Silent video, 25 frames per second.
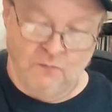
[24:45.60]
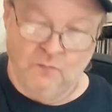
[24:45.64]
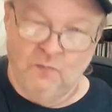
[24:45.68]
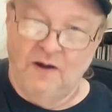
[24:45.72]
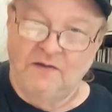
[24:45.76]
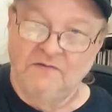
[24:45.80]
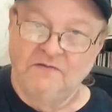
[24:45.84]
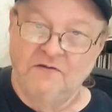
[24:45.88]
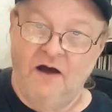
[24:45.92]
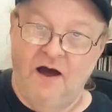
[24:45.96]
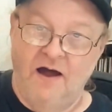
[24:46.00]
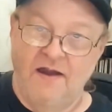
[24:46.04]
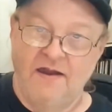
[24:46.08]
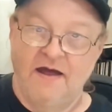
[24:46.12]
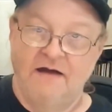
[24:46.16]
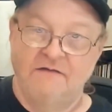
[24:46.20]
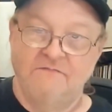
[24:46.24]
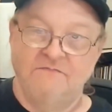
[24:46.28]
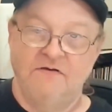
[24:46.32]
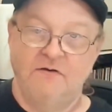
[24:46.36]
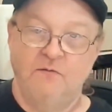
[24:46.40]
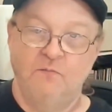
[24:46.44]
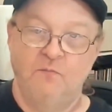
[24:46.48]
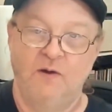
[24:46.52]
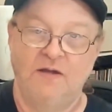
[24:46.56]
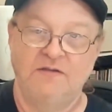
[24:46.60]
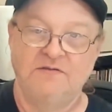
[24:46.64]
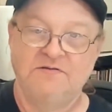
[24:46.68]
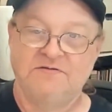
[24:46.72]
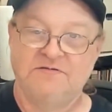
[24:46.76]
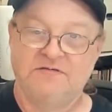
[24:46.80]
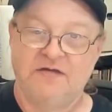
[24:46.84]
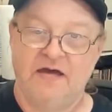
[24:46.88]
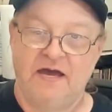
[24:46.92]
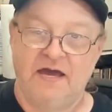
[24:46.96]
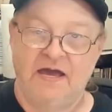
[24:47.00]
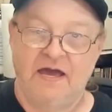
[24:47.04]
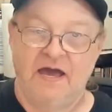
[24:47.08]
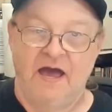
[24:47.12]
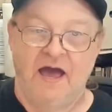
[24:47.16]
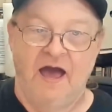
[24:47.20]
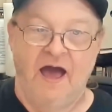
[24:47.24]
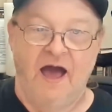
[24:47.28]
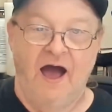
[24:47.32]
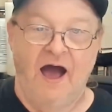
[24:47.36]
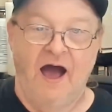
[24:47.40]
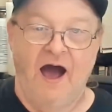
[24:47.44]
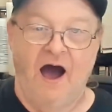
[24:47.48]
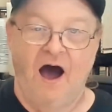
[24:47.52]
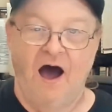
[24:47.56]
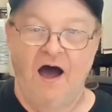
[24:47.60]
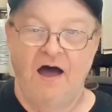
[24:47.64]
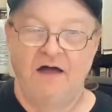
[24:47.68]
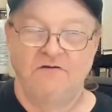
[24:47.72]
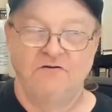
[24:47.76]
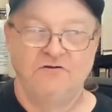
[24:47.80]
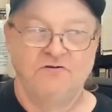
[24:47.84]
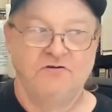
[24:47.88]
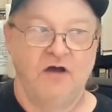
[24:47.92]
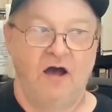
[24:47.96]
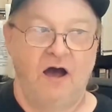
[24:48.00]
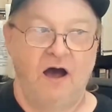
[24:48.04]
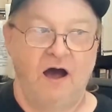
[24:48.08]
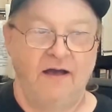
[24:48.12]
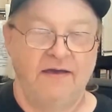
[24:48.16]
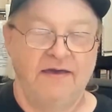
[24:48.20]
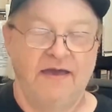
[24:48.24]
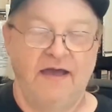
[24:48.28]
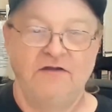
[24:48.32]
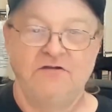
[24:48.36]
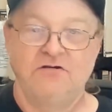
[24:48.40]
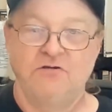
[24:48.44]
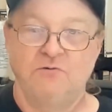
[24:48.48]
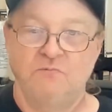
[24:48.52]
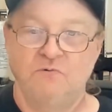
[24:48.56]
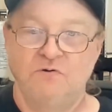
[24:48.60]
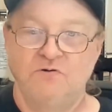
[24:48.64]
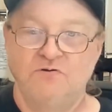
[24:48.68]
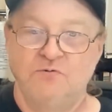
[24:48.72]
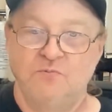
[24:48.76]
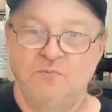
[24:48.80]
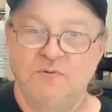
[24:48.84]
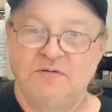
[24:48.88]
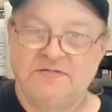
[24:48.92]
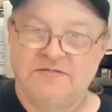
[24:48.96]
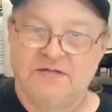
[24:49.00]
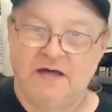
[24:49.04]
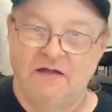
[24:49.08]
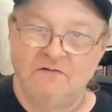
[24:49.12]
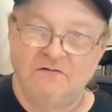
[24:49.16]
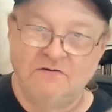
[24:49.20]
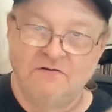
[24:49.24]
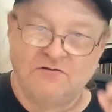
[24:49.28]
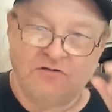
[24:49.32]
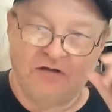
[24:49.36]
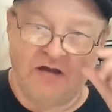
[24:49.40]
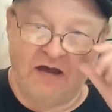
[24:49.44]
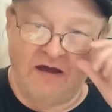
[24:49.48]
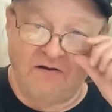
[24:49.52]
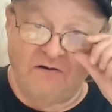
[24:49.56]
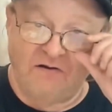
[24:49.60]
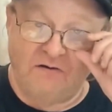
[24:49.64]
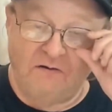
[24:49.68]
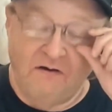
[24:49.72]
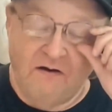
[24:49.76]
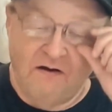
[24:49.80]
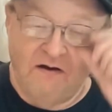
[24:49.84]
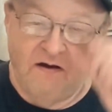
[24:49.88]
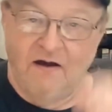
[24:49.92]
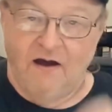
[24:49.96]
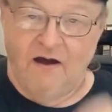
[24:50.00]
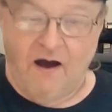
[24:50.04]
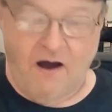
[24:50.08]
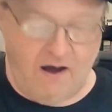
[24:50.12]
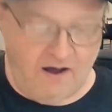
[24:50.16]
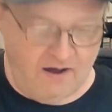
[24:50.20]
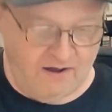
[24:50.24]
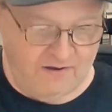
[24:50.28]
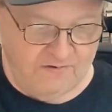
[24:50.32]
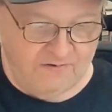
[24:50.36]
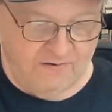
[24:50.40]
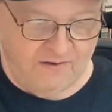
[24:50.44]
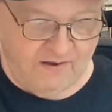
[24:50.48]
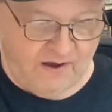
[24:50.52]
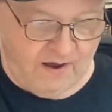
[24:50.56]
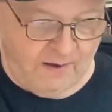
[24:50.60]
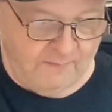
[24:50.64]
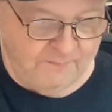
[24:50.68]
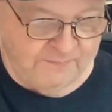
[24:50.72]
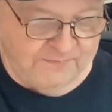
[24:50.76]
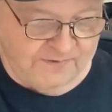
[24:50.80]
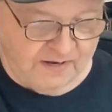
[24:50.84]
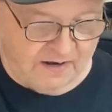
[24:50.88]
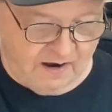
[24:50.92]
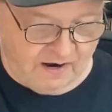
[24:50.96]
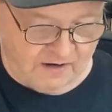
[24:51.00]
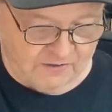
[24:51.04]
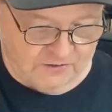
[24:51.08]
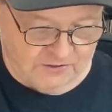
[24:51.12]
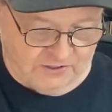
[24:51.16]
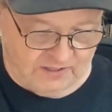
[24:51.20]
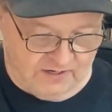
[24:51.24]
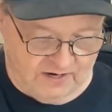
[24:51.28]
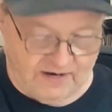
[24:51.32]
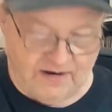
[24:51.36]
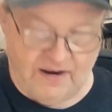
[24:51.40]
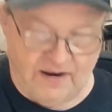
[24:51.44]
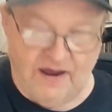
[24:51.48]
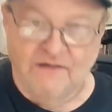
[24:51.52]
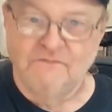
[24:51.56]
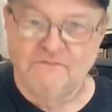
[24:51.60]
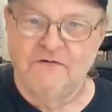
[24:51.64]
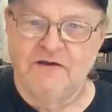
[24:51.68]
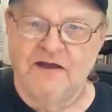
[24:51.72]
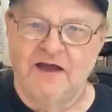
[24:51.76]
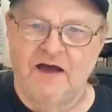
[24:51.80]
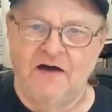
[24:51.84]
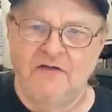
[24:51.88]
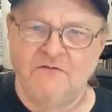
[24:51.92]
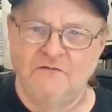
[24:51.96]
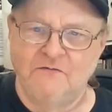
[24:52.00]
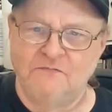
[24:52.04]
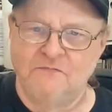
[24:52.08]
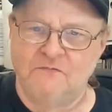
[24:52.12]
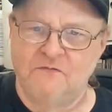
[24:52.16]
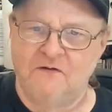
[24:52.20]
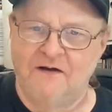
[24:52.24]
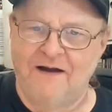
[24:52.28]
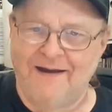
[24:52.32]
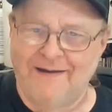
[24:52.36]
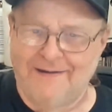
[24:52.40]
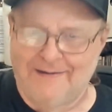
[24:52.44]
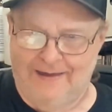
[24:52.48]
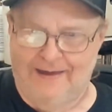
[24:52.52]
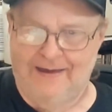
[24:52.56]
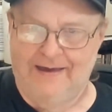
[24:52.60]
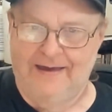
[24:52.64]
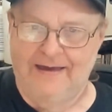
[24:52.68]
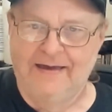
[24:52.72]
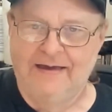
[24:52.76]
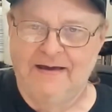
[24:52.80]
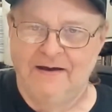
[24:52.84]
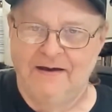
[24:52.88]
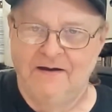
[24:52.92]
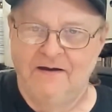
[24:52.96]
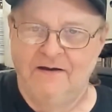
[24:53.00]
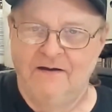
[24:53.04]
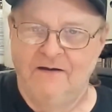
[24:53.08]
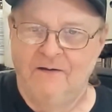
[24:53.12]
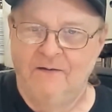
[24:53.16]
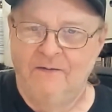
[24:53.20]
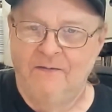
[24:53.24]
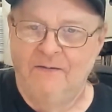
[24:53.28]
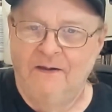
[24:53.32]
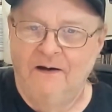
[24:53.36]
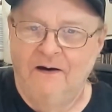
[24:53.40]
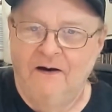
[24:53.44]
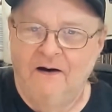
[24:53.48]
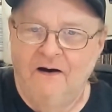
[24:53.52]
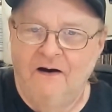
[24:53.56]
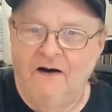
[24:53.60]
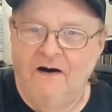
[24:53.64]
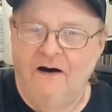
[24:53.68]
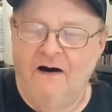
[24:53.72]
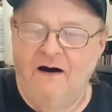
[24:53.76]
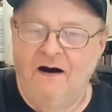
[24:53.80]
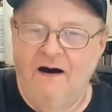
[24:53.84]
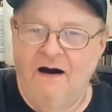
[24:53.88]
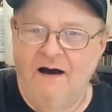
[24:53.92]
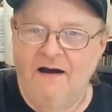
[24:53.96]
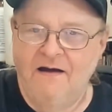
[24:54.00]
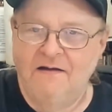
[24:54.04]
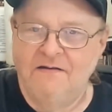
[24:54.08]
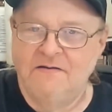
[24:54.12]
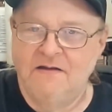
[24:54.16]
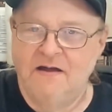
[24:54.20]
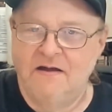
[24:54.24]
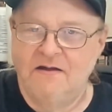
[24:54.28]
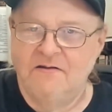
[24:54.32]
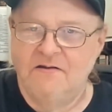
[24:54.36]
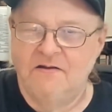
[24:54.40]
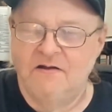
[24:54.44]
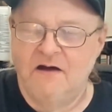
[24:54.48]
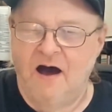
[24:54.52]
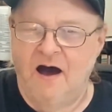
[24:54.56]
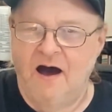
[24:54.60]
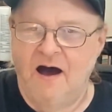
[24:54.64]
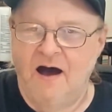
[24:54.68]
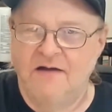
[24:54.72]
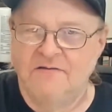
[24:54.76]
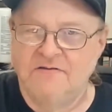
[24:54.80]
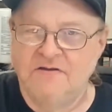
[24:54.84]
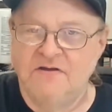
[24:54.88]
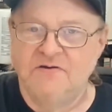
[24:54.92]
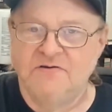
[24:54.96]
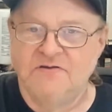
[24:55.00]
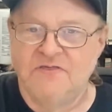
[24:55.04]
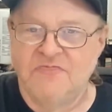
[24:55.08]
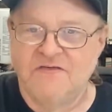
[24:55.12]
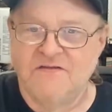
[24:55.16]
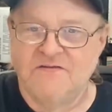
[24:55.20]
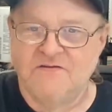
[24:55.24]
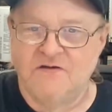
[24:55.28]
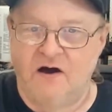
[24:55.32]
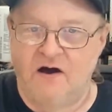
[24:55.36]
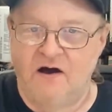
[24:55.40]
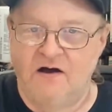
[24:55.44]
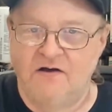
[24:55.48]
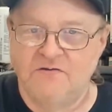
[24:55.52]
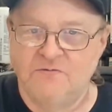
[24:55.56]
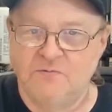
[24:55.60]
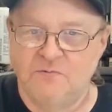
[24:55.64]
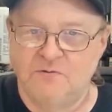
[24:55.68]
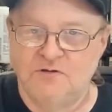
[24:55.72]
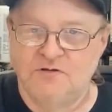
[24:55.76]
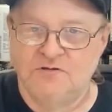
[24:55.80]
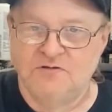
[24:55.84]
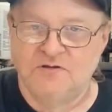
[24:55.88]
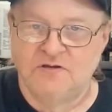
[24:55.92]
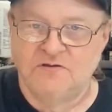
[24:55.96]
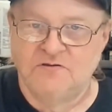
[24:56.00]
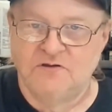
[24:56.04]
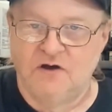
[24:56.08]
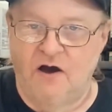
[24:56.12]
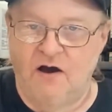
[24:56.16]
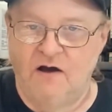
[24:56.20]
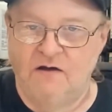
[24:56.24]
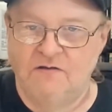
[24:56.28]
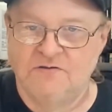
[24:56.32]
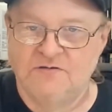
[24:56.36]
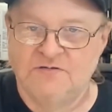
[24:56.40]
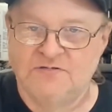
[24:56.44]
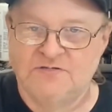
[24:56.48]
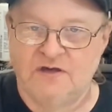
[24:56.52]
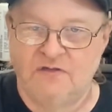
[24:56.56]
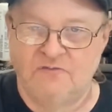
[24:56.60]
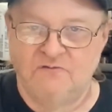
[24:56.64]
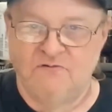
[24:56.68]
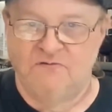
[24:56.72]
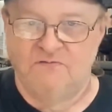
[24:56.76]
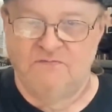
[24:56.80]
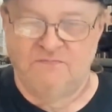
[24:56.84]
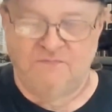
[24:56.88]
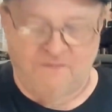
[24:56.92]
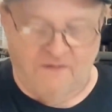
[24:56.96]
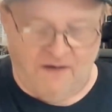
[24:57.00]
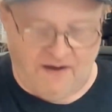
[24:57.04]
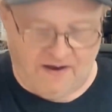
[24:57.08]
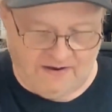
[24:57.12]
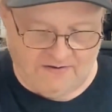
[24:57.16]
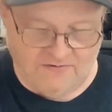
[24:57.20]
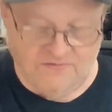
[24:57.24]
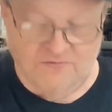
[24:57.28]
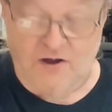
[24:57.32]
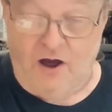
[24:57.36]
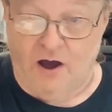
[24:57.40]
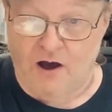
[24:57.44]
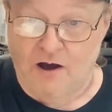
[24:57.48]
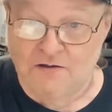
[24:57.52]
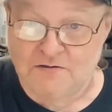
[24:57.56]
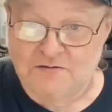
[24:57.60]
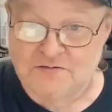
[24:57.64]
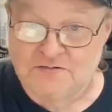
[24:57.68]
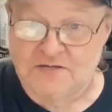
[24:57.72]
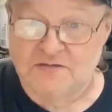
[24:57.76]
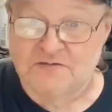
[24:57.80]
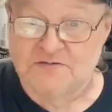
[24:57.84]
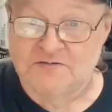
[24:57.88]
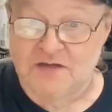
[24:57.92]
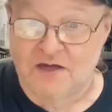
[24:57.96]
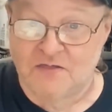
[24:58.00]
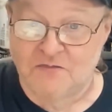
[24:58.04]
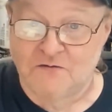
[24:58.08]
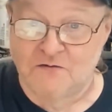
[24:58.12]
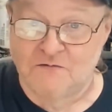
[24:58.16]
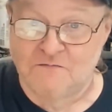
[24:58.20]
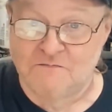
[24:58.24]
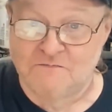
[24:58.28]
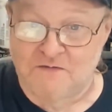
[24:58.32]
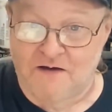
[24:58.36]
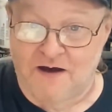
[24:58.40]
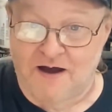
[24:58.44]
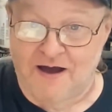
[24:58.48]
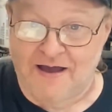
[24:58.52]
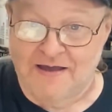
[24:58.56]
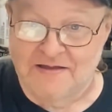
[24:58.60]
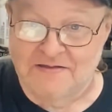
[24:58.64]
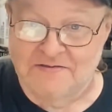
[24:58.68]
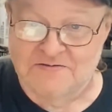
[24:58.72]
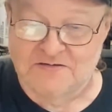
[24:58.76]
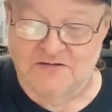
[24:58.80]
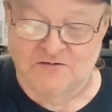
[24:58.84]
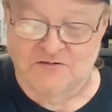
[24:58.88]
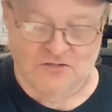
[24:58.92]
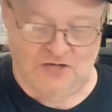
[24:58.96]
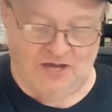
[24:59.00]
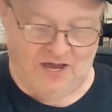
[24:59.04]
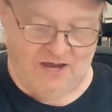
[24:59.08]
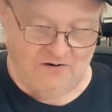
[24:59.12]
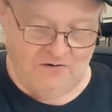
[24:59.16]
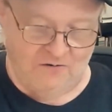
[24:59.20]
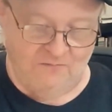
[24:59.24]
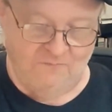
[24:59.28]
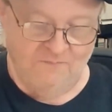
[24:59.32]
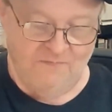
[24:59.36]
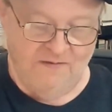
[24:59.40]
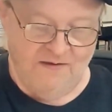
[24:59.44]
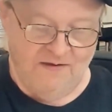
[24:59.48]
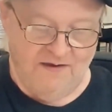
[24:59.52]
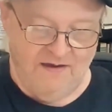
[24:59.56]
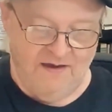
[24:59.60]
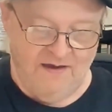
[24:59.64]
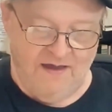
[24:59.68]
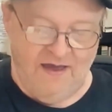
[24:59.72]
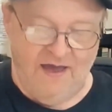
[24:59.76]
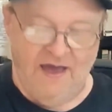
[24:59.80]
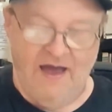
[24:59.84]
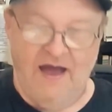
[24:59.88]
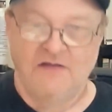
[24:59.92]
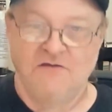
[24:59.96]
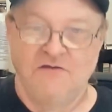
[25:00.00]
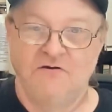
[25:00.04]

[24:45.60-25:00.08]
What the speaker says: Whatnot every Wednesday on Cajun Roots Resellers channel, on the Hump Day Auction, and every other Friday on Deals at the Dons, which is a Don's Southern Finds channel. And you